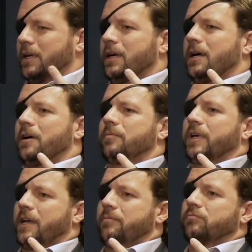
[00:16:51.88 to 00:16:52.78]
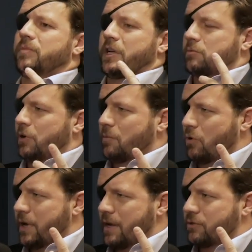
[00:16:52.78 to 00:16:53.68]
Again, exporting
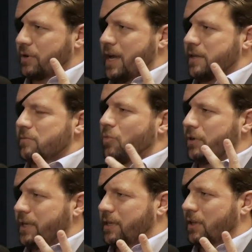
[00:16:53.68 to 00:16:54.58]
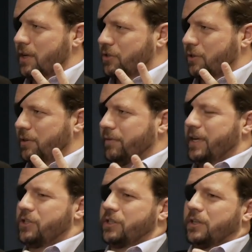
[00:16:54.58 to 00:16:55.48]
more natural gas, more technological
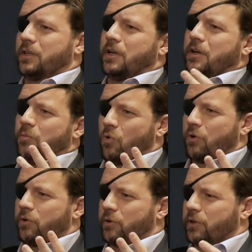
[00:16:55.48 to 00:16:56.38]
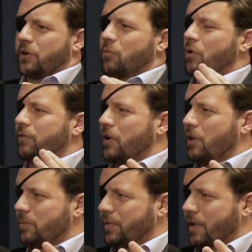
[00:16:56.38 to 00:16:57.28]
innovation, more nuclear, more of an
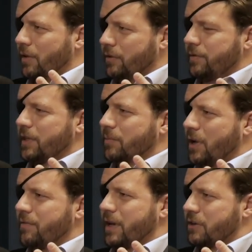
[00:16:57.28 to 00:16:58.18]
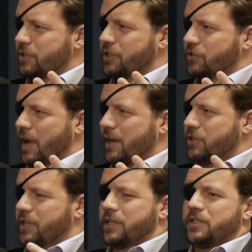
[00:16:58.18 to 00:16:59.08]
all of the above energy
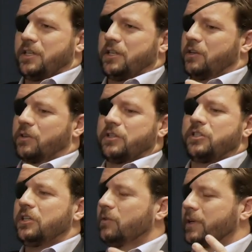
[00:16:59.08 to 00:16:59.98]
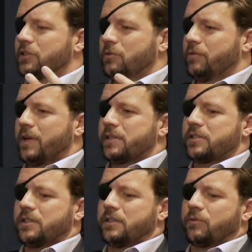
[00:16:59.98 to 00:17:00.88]
strategy, continuing to
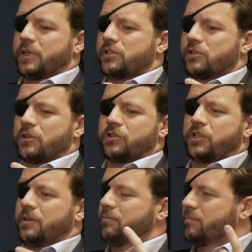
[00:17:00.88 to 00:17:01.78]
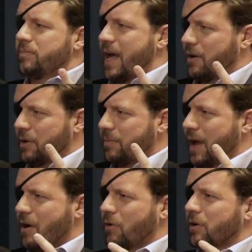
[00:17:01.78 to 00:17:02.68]
invest in research, in battery
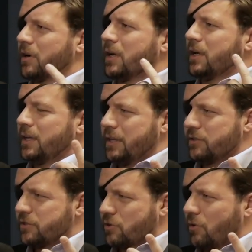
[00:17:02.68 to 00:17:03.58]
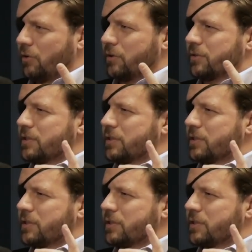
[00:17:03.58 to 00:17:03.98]
power, in solar.